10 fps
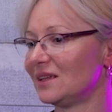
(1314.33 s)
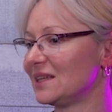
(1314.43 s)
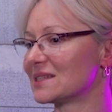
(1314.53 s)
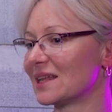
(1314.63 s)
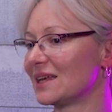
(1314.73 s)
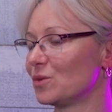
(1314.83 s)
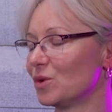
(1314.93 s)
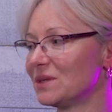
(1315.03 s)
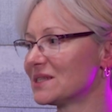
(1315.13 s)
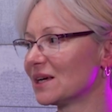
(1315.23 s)
it's like
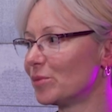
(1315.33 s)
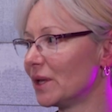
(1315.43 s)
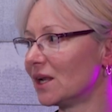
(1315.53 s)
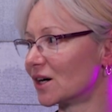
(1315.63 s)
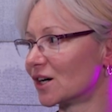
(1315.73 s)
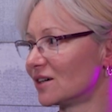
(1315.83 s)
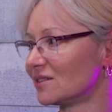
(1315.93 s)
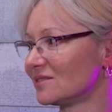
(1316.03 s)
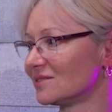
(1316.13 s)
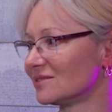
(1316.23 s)
we're missing a pillar.
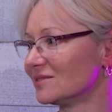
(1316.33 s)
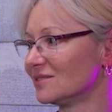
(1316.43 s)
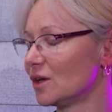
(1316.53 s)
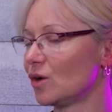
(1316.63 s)
Mm-hmm.